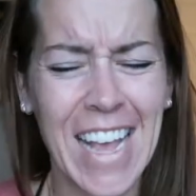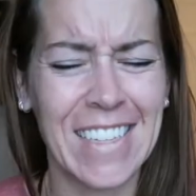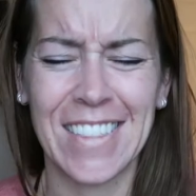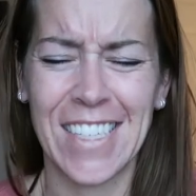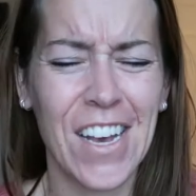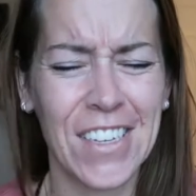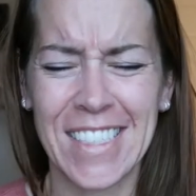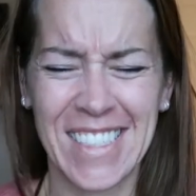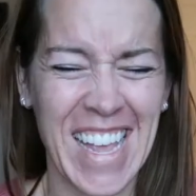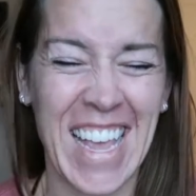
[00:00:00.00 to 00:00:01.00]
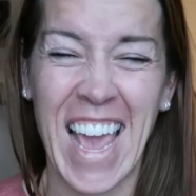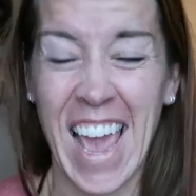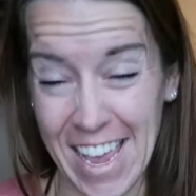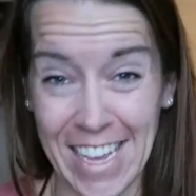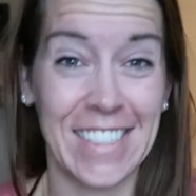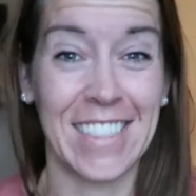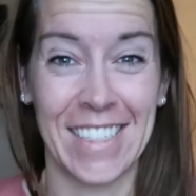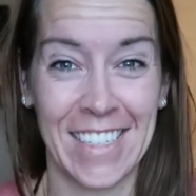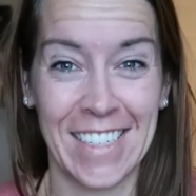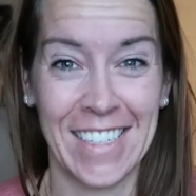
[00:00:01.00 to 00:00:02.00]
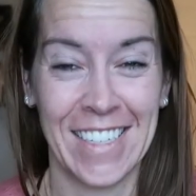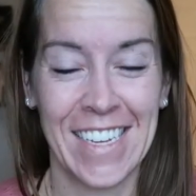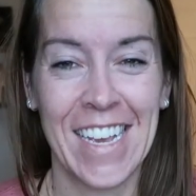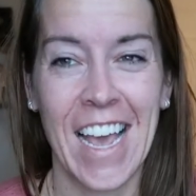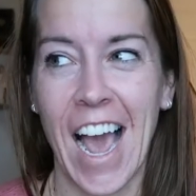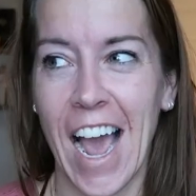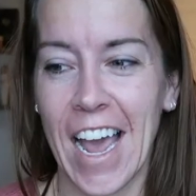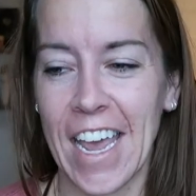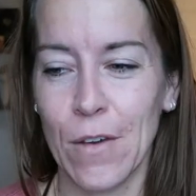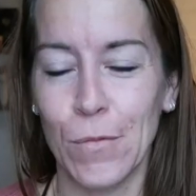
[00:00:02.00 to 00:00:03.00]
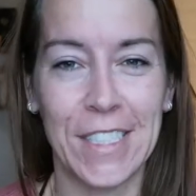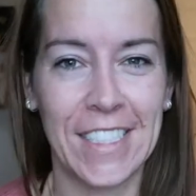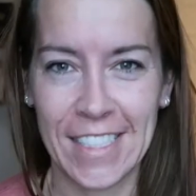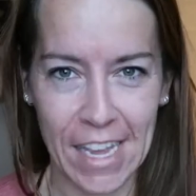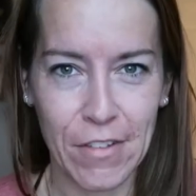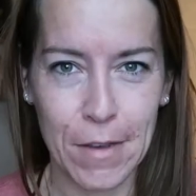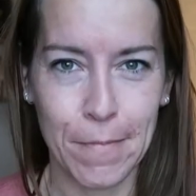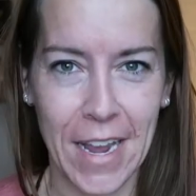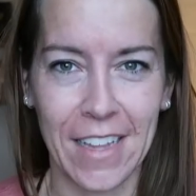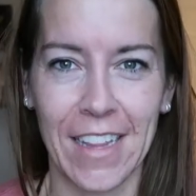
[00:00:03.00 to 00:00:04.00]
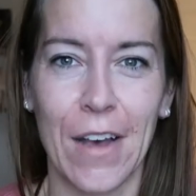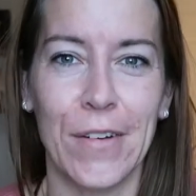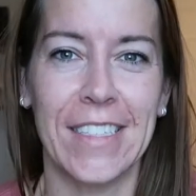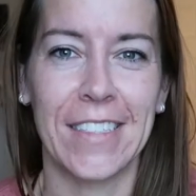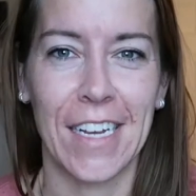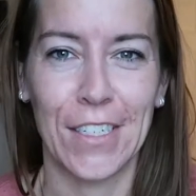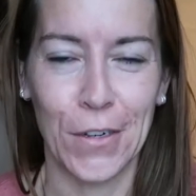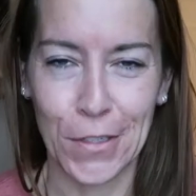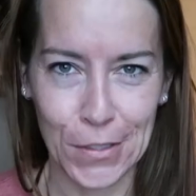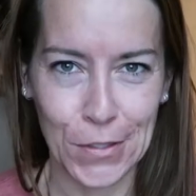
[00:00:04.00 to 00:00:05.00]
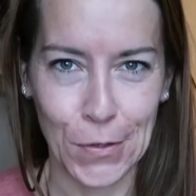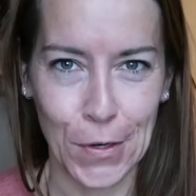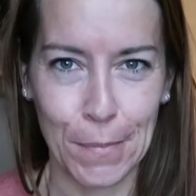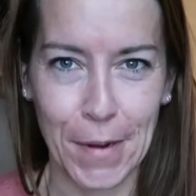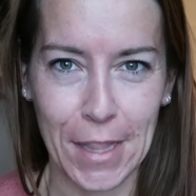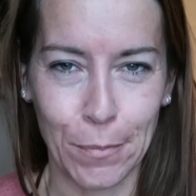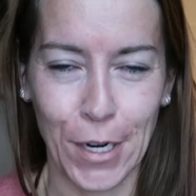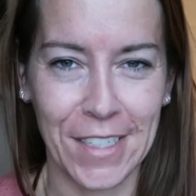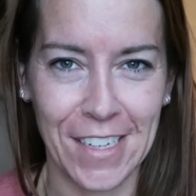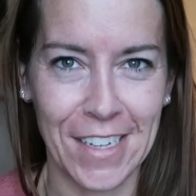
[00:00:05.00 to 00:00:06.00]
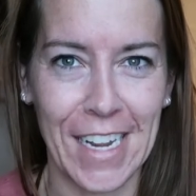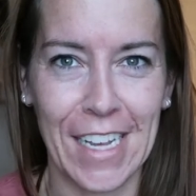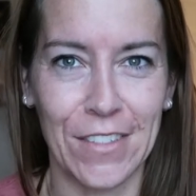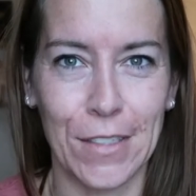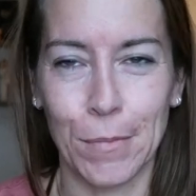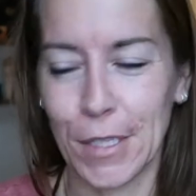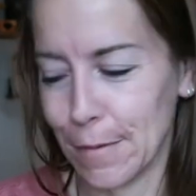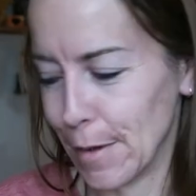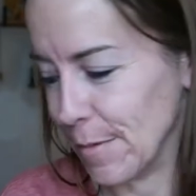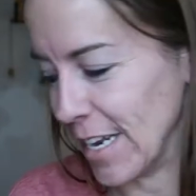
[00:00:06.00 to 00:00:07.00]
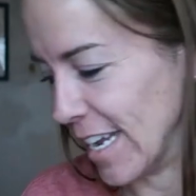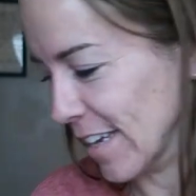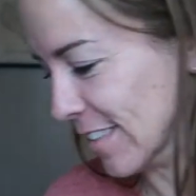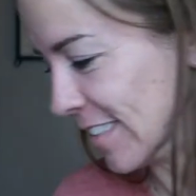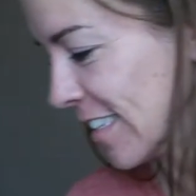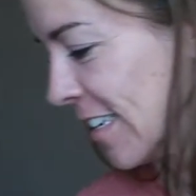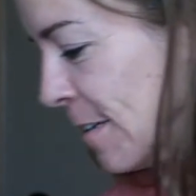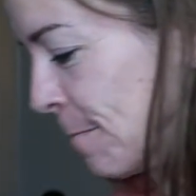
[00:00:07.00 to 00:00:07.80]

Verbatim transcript: as young as like eight. I would save up my allowance. I'd go to the store, buy the press on nails and put them on my nails.